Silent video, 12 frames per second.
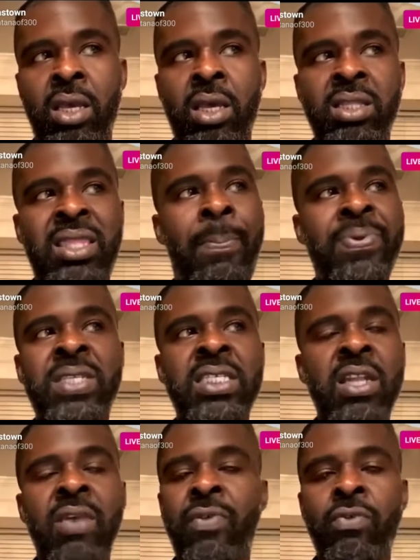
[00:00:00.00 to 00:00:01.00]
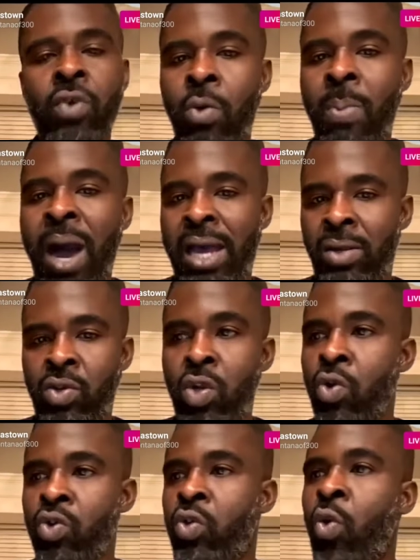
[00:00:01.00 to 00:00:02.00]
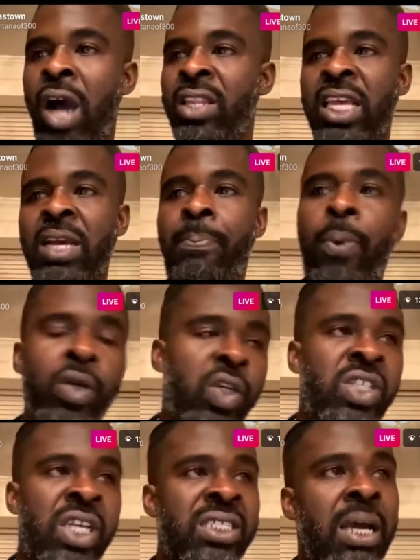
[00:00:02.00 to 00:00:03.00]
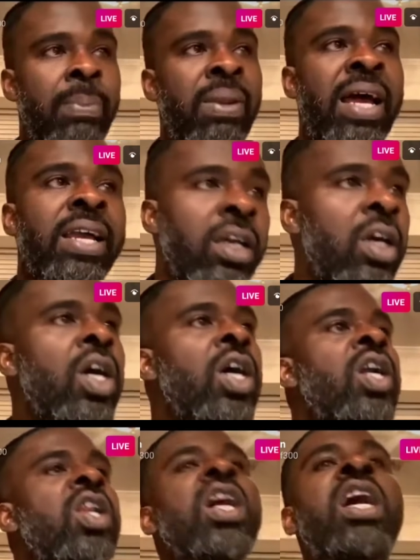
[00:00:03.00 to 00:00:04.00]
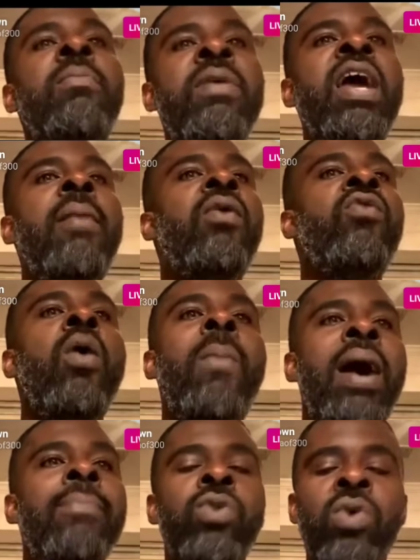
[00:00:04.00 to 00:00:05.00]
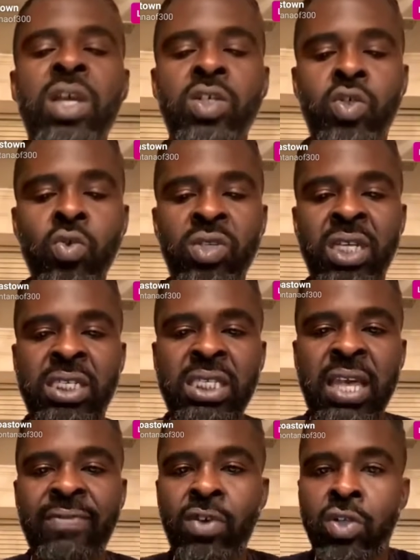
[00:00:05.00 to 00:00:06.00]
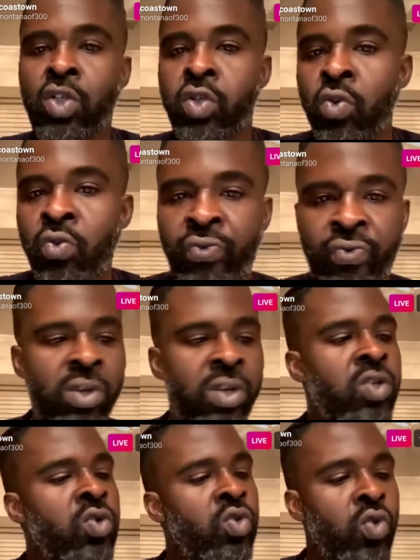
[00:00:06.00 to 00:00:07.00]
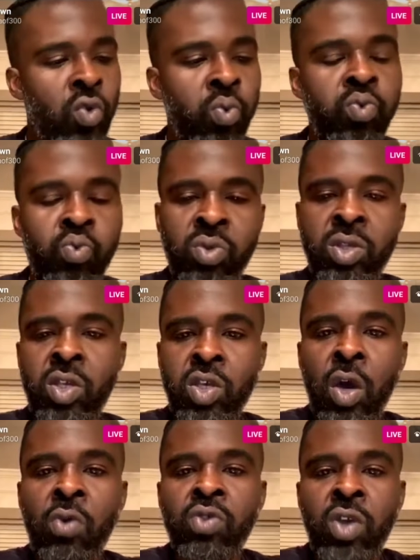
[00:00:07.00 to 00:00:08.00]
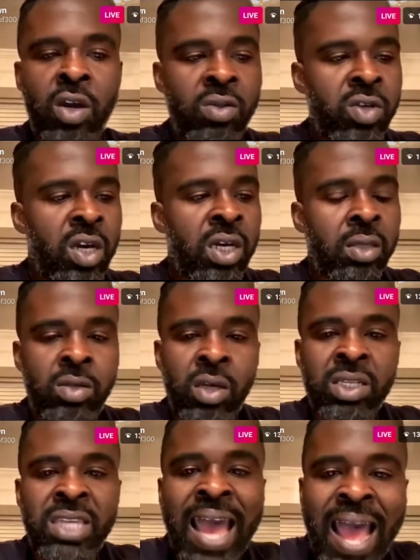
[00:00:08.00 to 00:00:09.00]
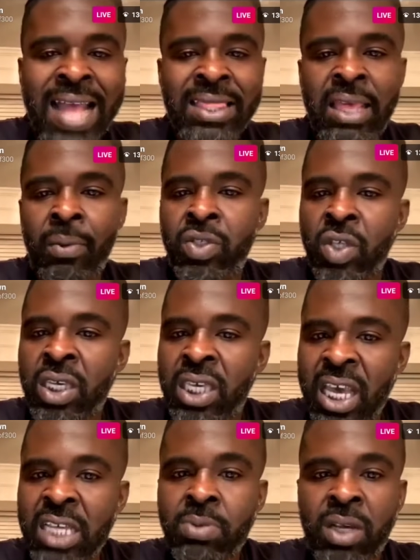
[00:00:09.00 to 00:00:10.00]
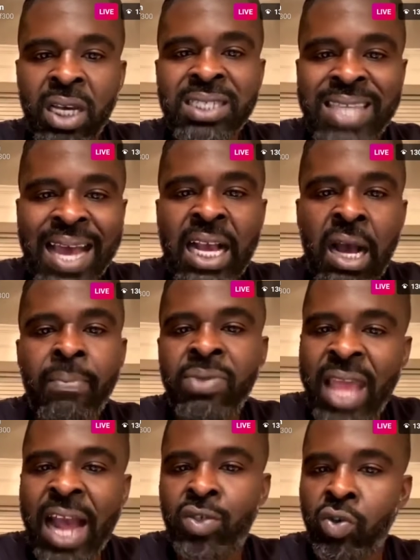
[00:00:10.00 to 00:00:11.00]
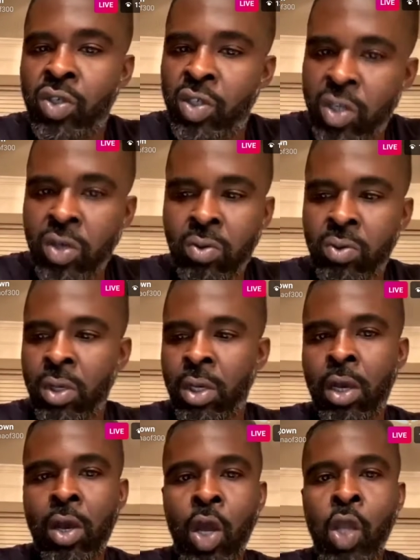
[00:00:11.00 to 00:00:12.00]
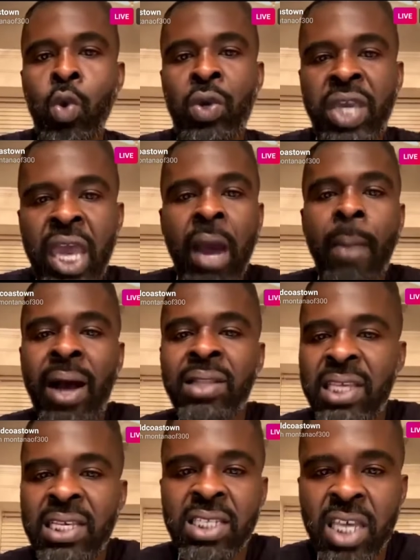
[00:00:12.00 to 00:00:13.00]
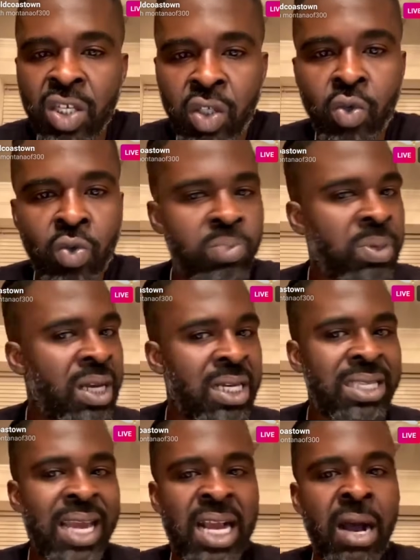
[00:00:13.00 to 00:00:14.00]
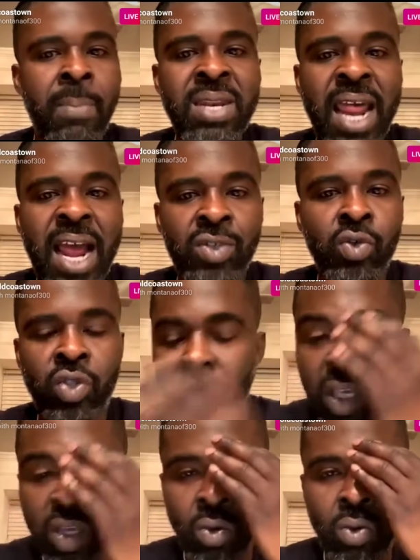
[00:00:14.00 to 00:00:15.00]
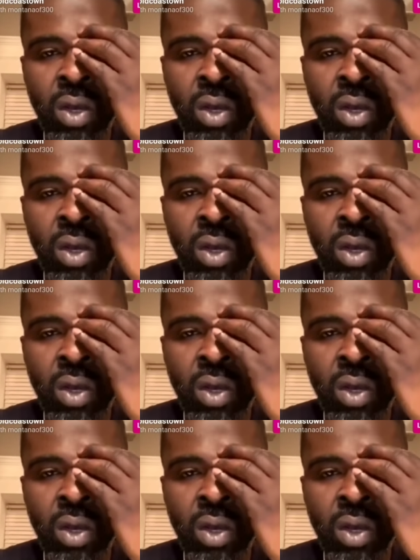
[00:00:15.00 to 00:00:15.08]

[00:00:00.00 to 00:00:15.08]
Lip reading: the position of a role model. You don't go out there and poke your chest out and be like, look at me, I'm a role model, I'm doing this. You just live your truth. You do your dad thing with your kids because that comes natural to you. You care about these issues because that comes natural to you.